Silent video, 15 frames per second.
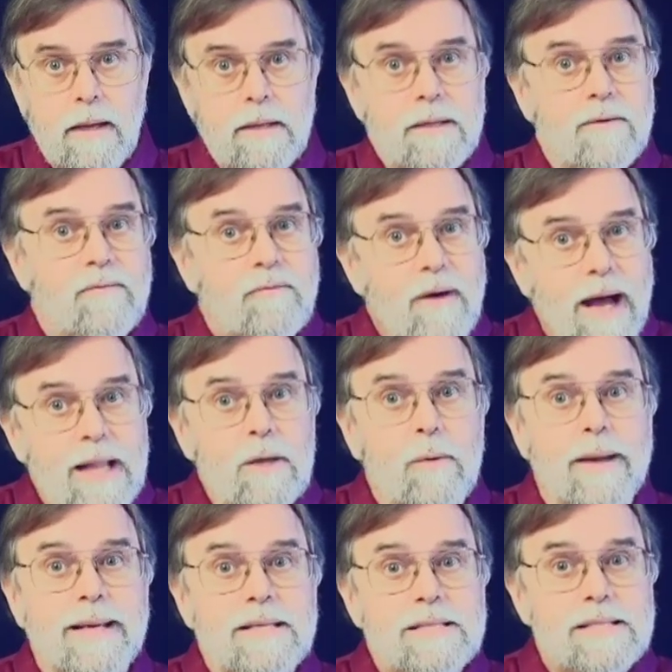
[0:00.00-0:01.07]
The
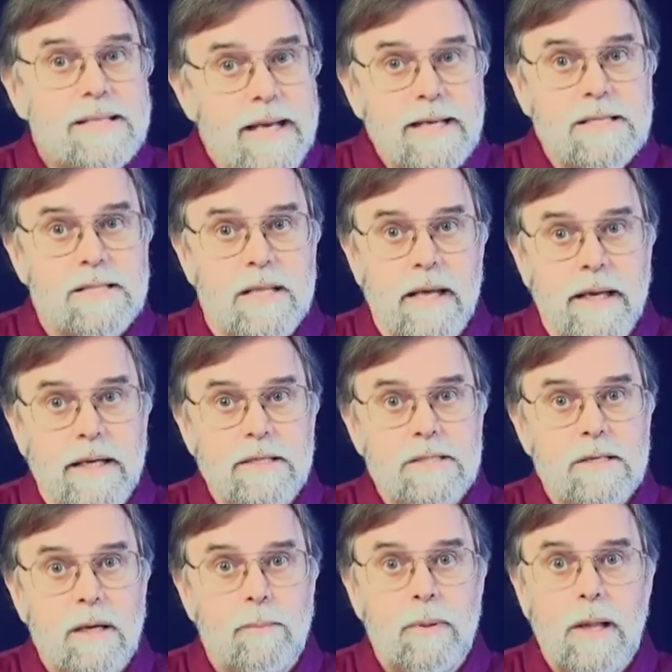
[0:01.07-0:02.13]
following 6
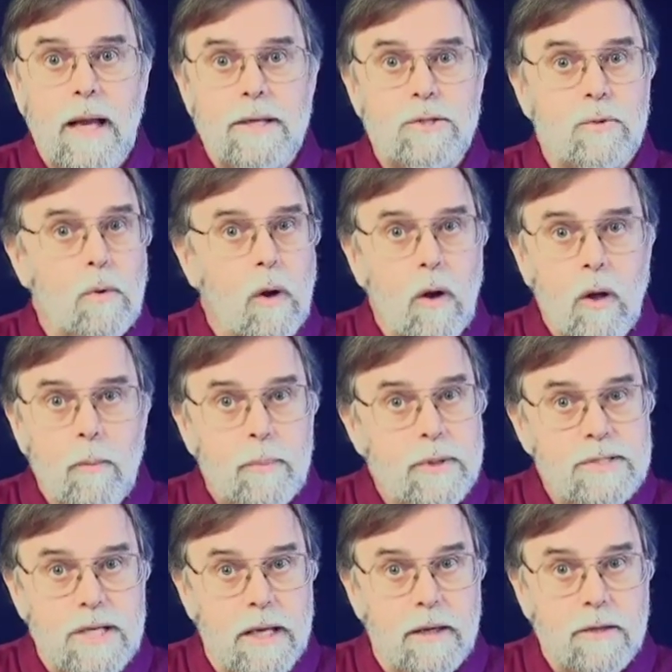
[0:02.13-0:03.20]
things apply to all
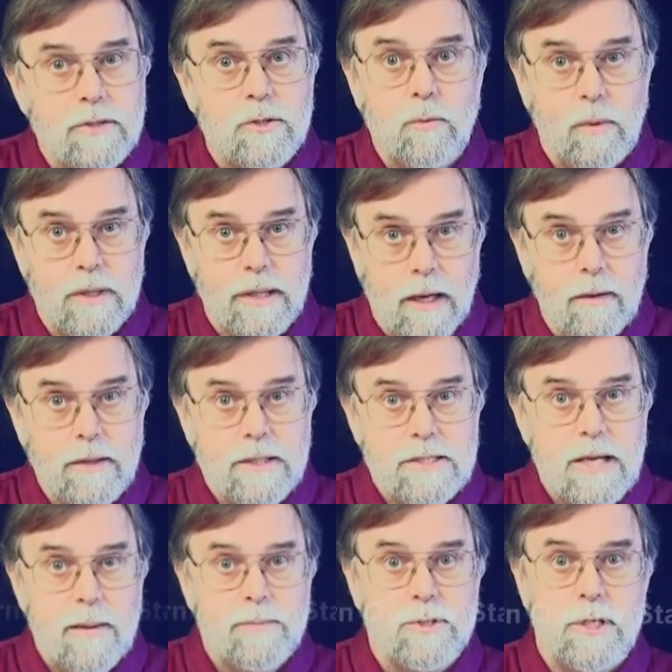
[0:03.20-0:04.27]
presenters, without
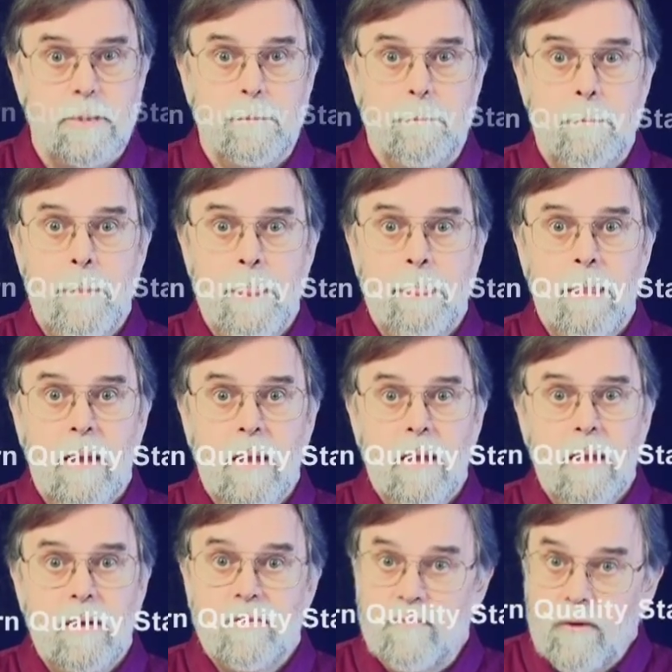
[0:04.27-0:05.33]
exception.
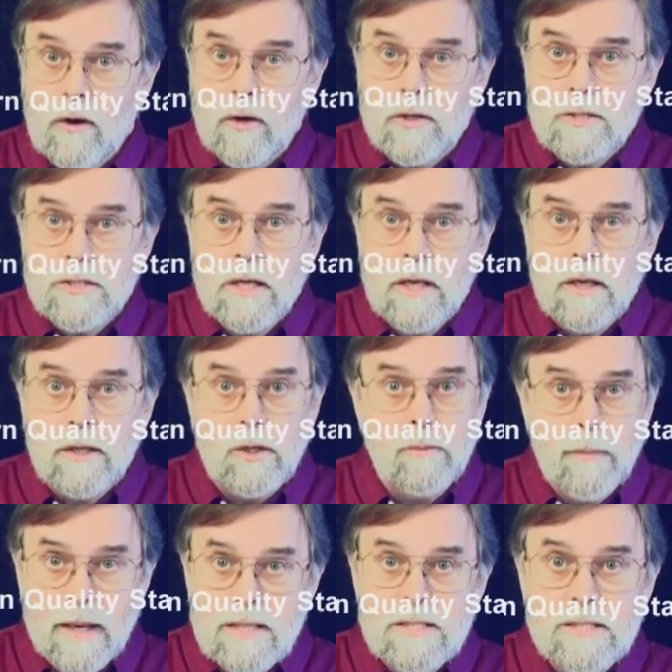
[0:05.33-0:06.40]
First, you
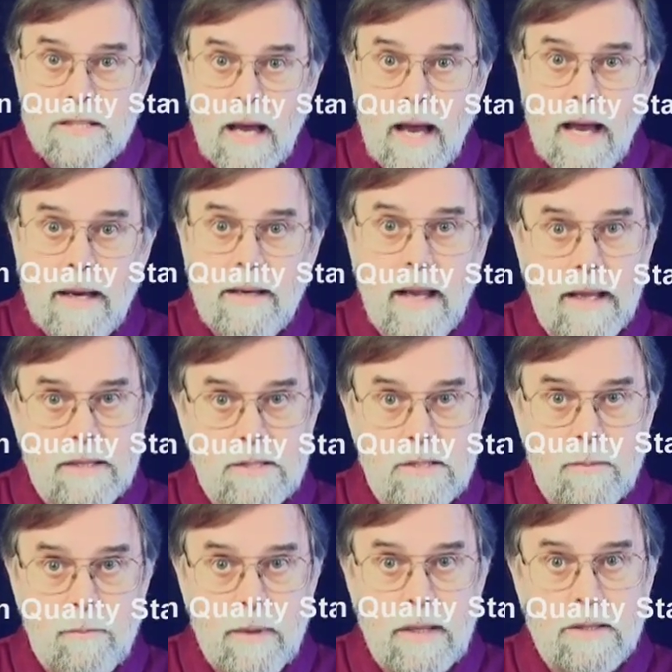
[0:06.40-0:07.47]
must sign and
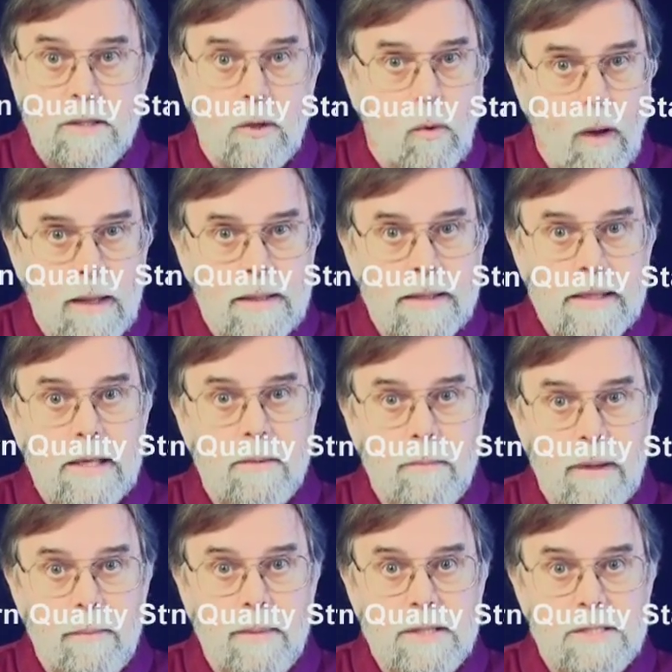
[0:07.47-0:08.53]
submit the quality
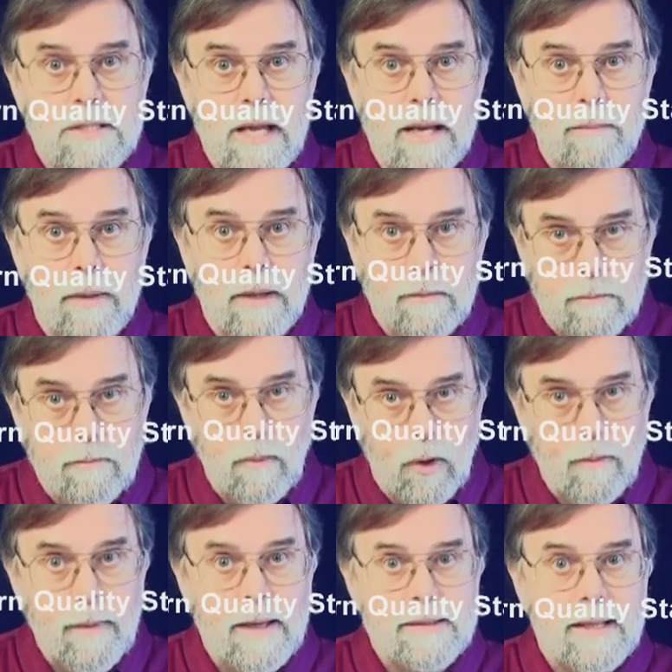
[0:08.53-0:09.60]
commitment statement. More
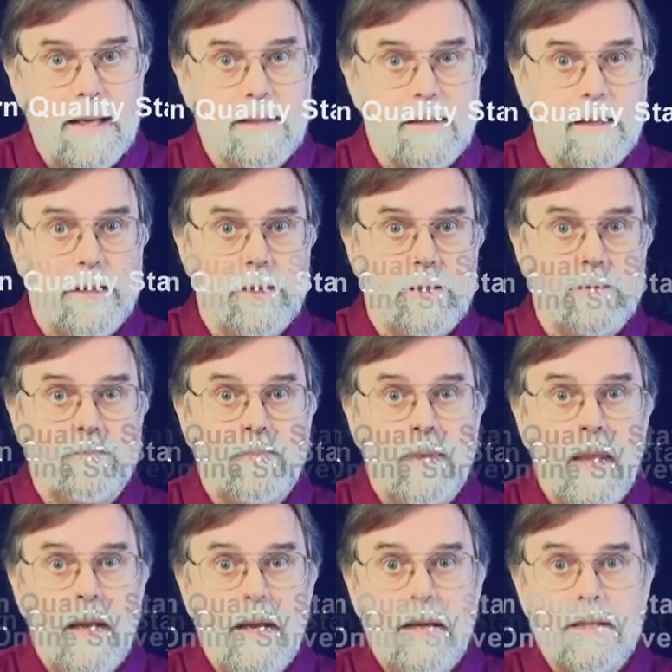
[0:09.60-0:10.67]
about that later.
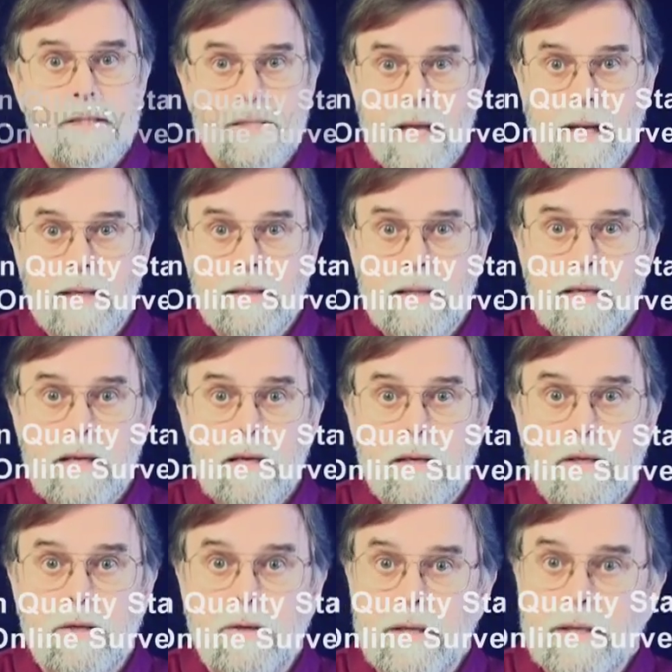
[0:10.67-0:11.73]
Secondly,
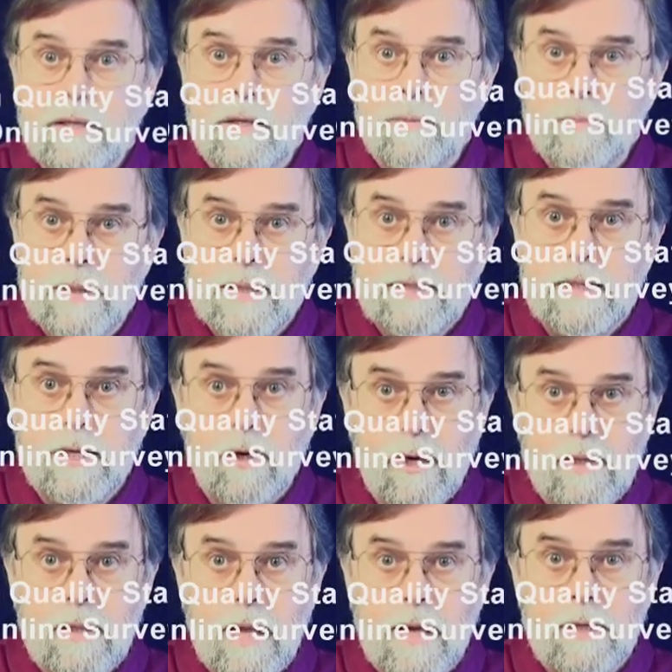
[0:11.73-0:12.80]
you need to complete the
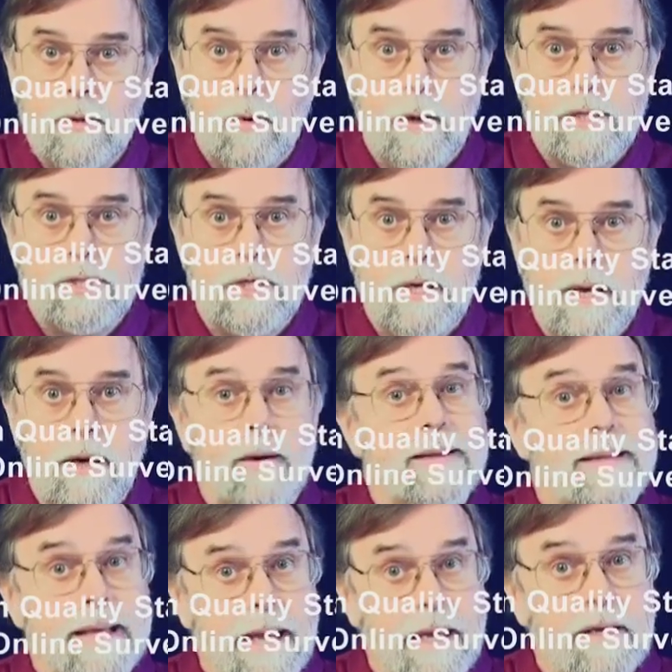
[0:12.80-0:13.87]
online questionnaire at
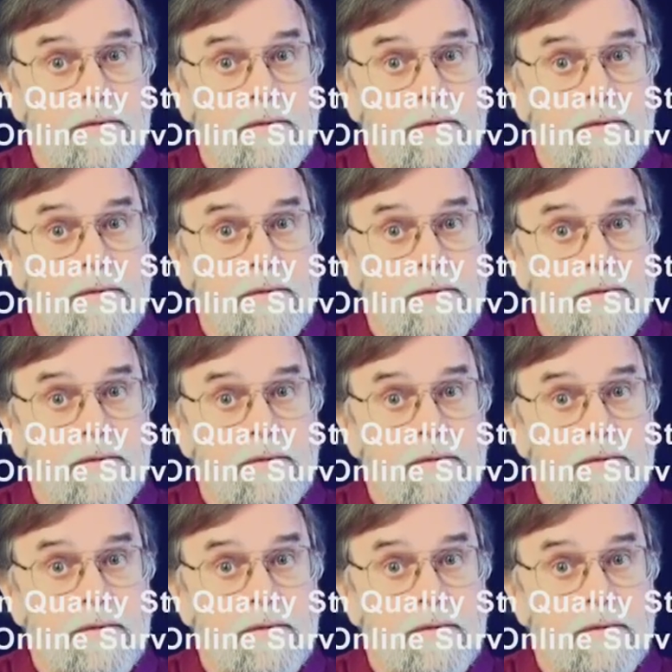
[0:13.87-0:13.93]
the end